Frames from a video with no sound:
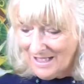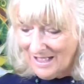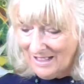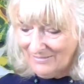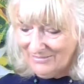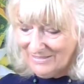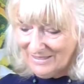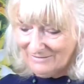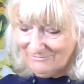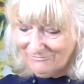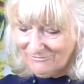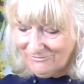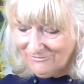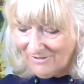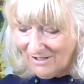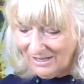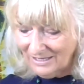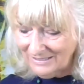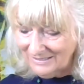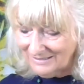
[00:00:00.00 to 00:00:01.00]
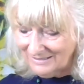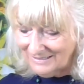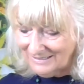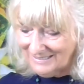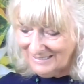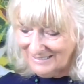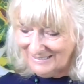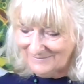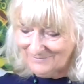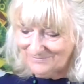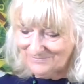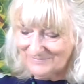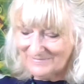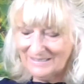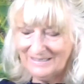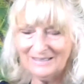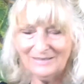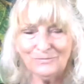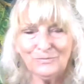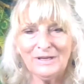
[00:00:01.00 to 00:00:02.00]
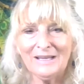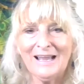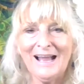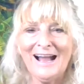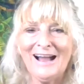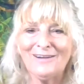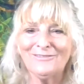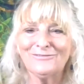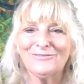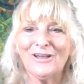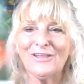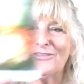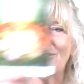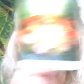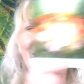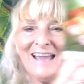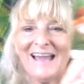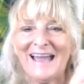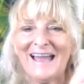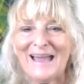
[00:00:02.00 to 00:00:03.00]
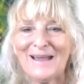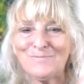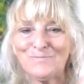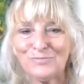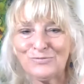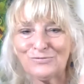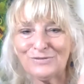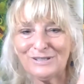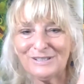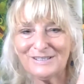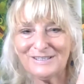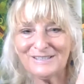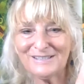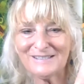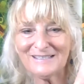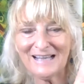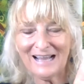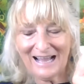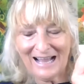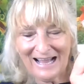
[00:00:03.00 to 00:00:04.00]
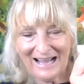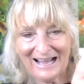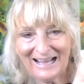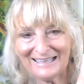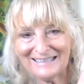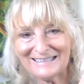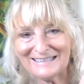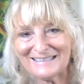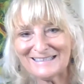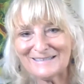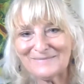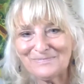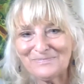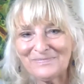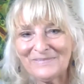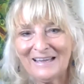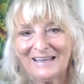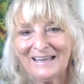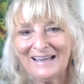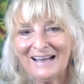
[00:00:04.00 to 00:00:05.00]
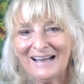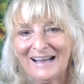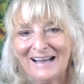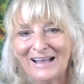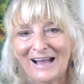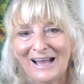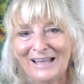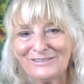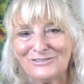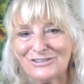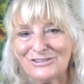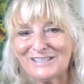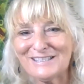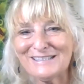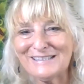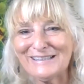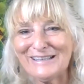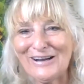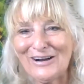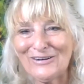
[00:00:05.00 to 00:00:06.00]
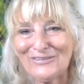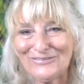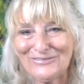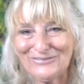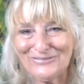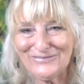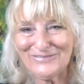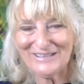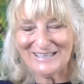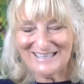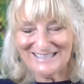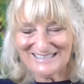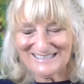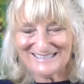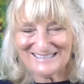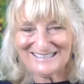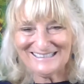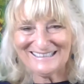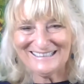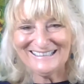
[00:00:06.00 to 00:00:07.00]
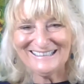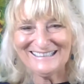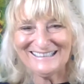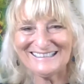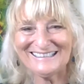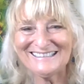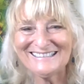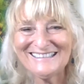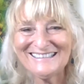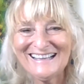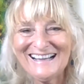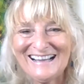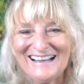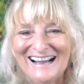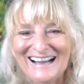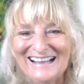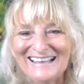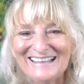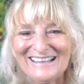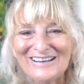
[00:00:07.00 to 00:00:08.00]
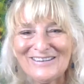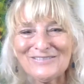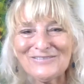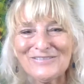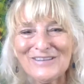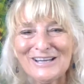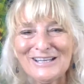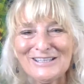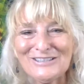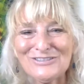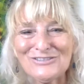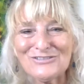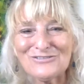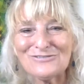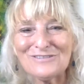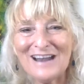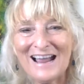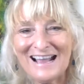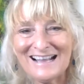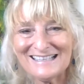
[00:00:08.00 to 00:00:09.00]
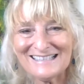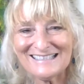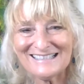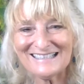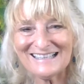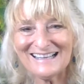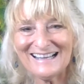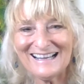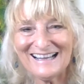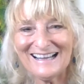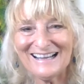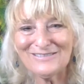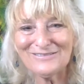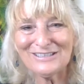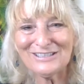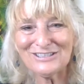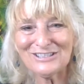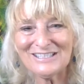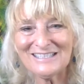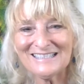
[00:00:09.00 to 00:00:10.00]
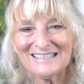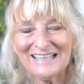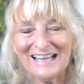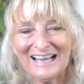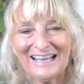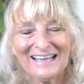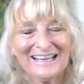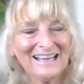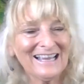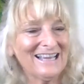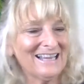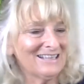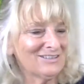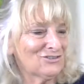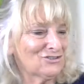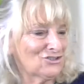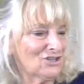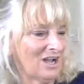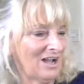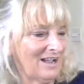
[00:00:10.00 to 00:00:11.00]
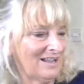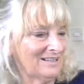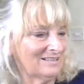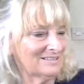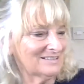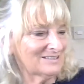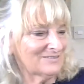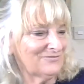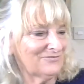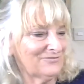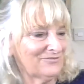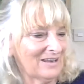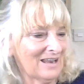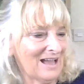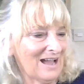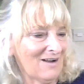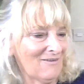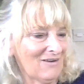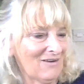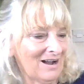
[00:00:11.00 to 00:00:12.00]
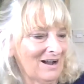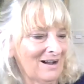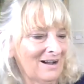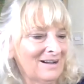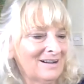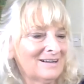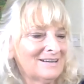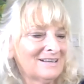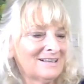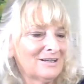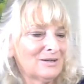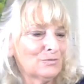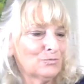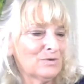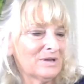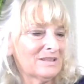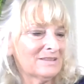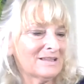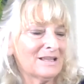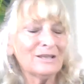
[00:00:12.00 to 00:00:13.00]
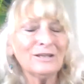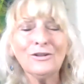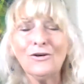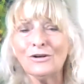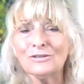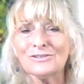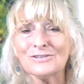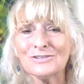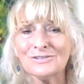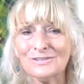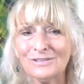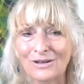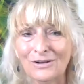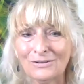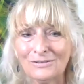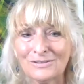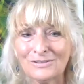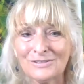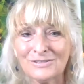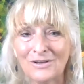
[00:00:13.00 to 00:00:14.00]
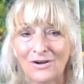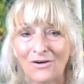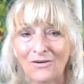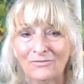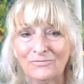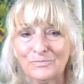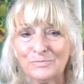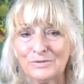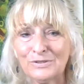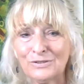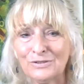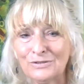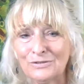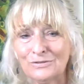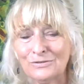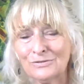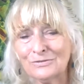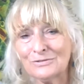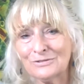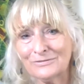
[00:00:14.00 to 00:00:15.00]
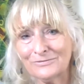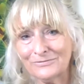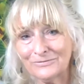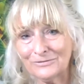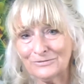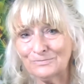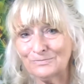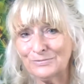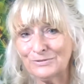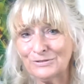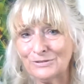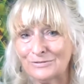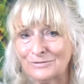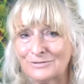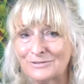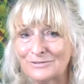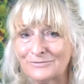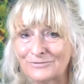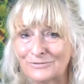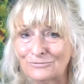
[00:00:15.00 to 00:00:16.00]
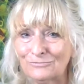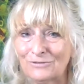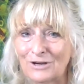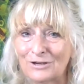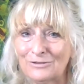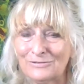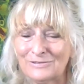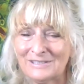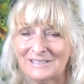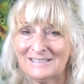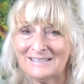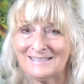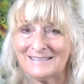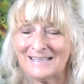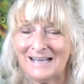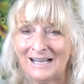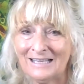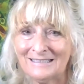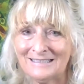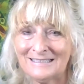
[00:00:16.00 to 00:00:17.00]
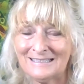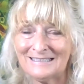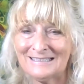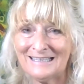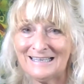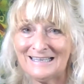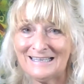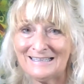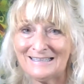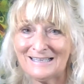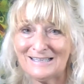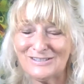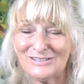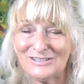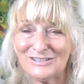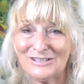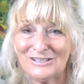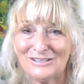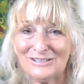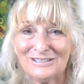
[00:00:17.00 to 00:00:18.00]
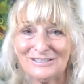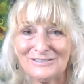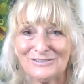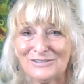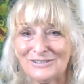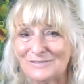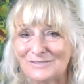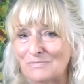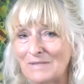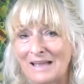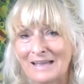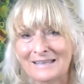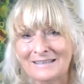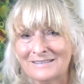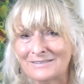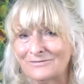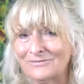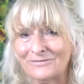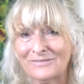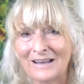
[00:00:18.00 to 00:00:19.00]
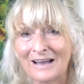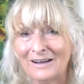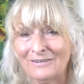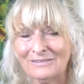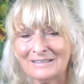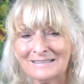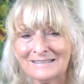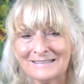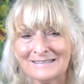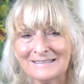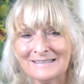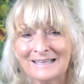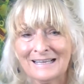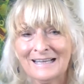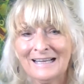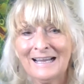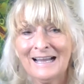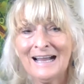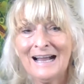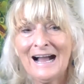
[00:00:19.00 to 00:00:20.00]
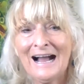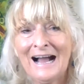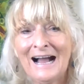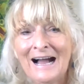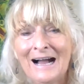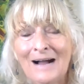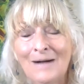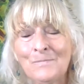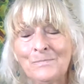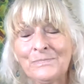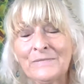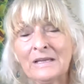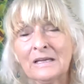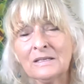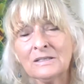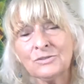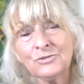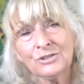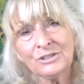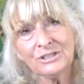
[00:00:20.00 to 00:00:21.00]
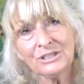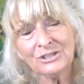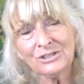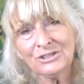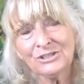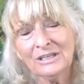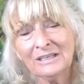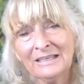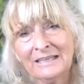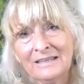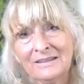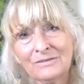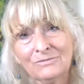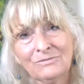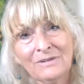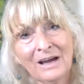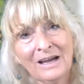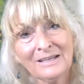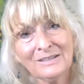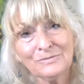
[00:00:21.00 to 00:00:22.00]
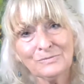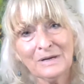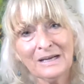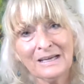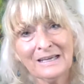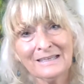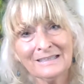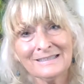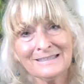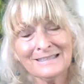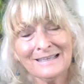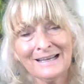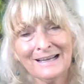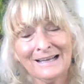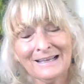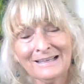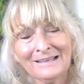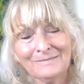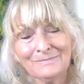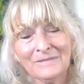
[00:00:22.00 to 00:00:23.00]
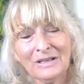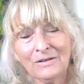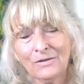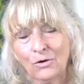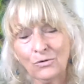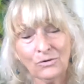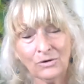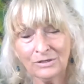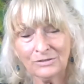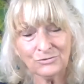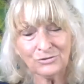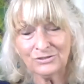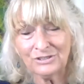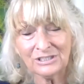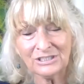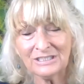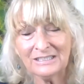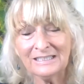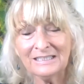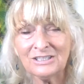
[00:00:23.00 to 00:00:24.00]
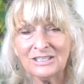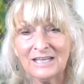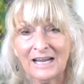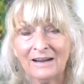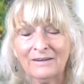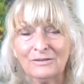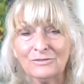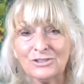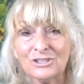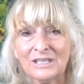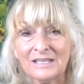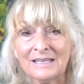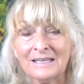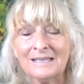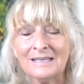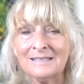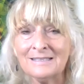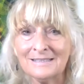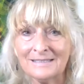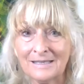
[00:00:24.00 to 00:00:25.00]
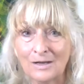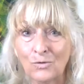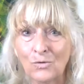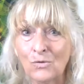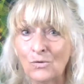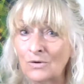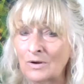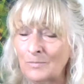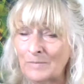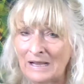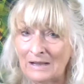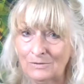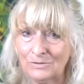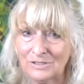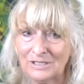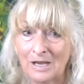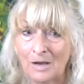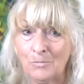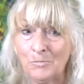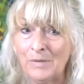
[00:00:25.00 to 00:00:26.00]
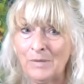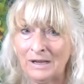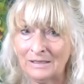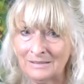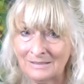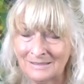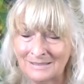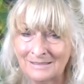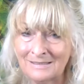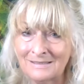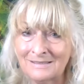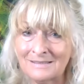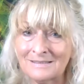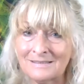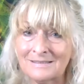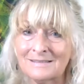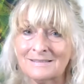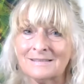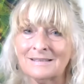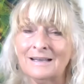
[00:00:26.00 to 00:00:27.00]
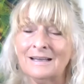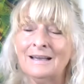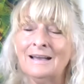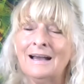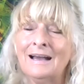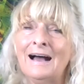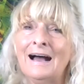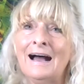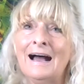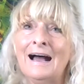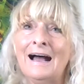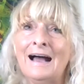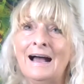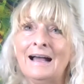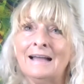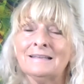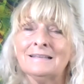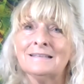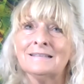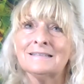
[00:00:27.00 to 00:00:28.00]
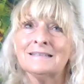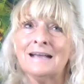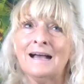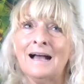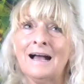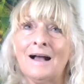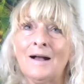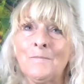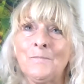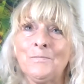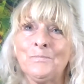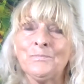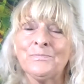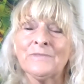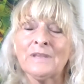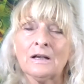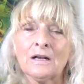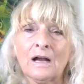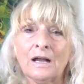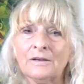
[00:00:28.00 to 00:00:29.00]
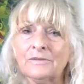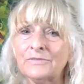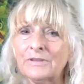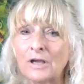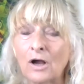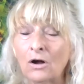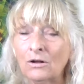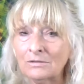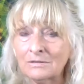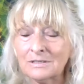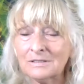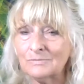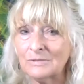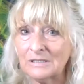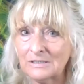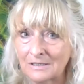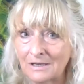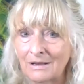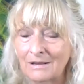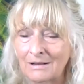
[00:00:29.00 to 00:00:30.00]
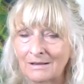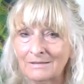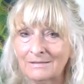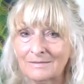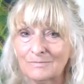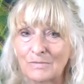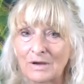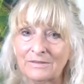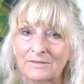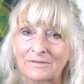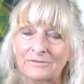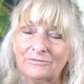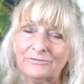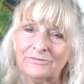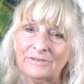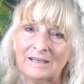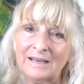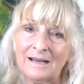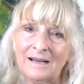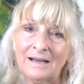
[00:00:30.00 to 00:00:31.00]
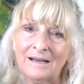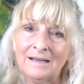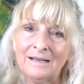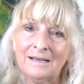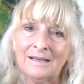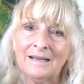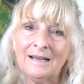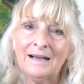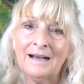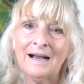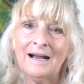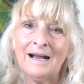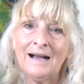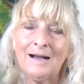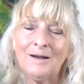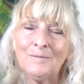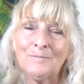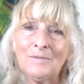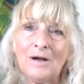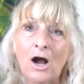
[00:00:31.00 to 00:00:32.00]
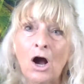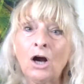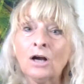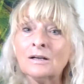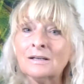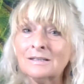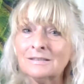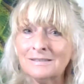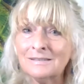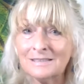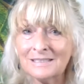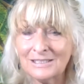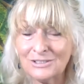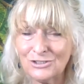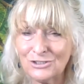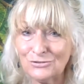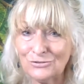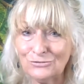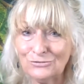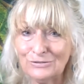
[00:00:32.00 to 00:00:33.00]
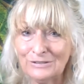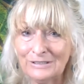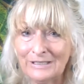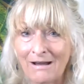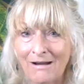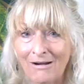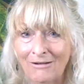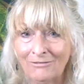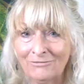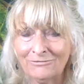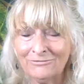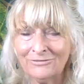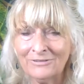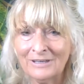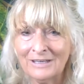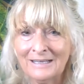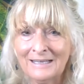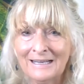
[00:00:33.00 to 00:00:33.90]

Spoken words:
And then finally, we have the Empress. And I just love this. I love her dress there, which is like a giant flower with lots and lots of beautiful, beautiful roses underneath. Her skirt is just made of flowers. Traditionally, the Rider-Waite, or traditionally in tarot, she is all about abundance and kind of the ultimate Earth Mother figure, unconditional love.